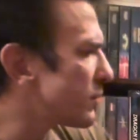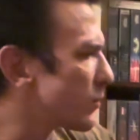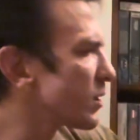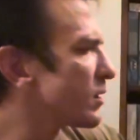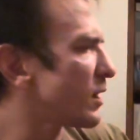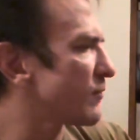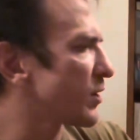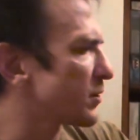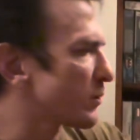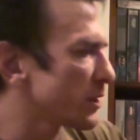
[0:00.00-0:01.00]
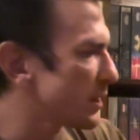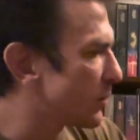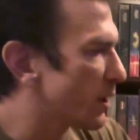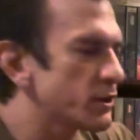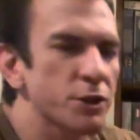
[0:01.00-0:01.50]
were a lot of other really
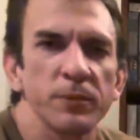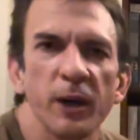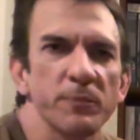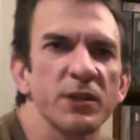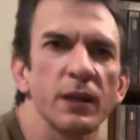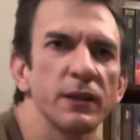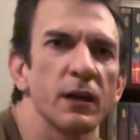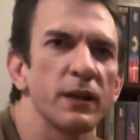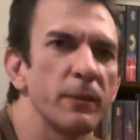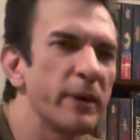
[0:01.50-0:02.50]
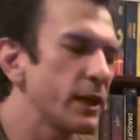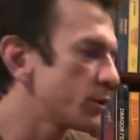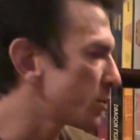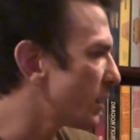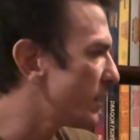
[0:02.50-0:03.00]
great shmups on the Mega
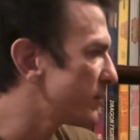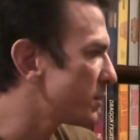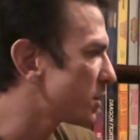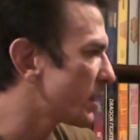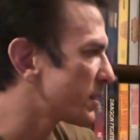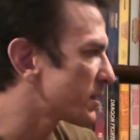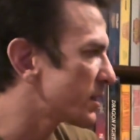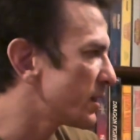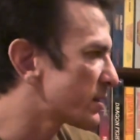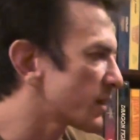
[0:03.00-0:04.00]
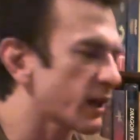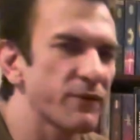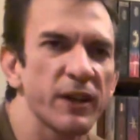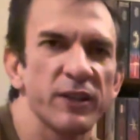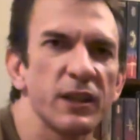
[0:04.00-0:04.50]
Drive and Genesis. Like,
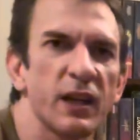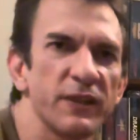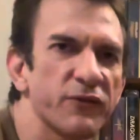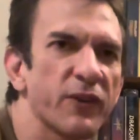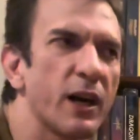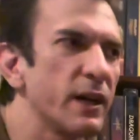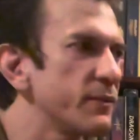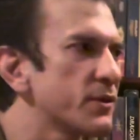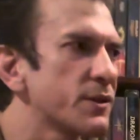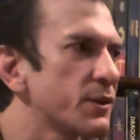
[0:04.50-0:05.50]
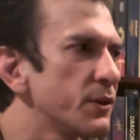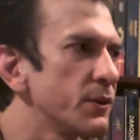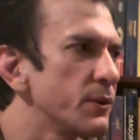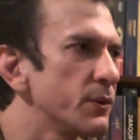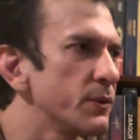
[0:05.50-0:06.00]
I've given 9 5s
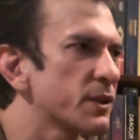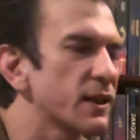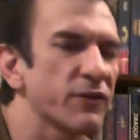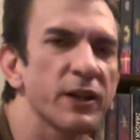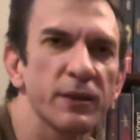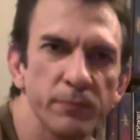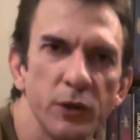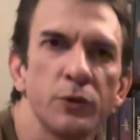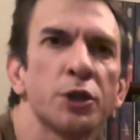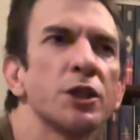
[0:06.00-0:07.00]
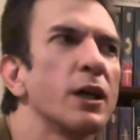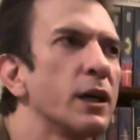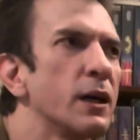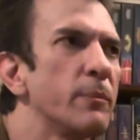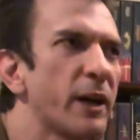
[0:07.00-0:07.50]
to stuff like
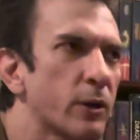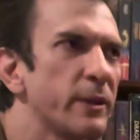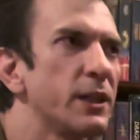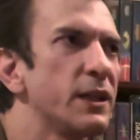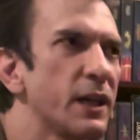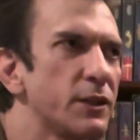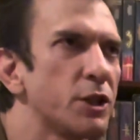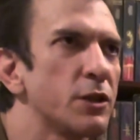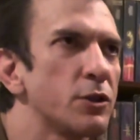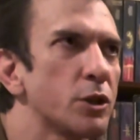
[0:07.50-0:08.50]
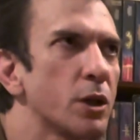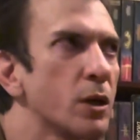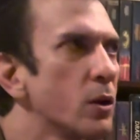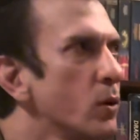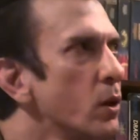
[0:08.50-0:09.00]
Musha, Battle Me
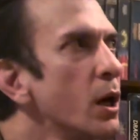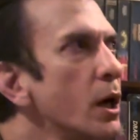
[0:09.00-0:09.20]
Jinjo,